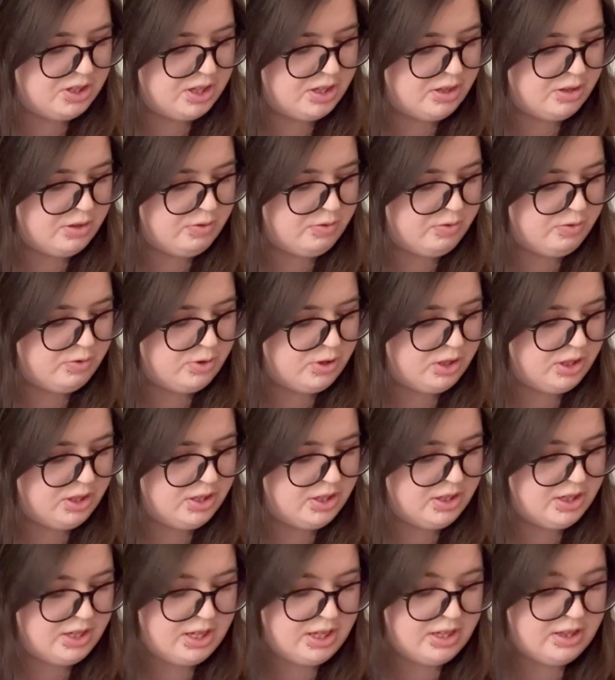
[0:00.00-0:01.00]

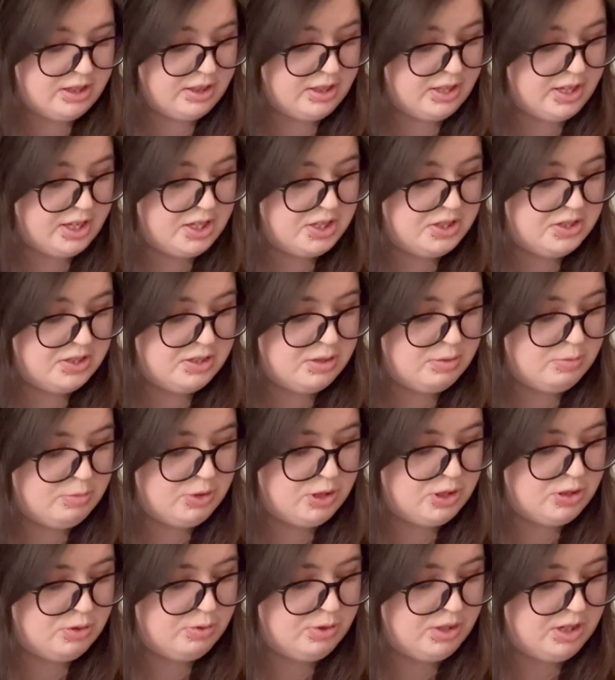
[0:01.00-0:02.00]
California, and lands in
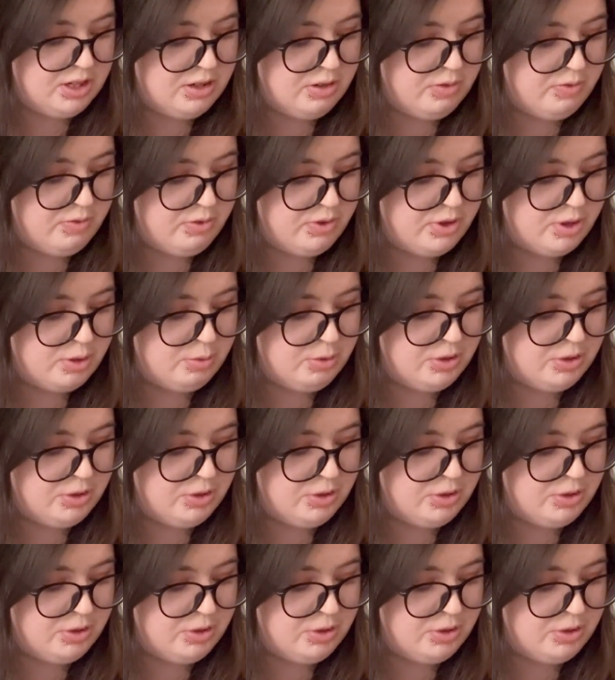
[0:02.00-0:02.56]
between and far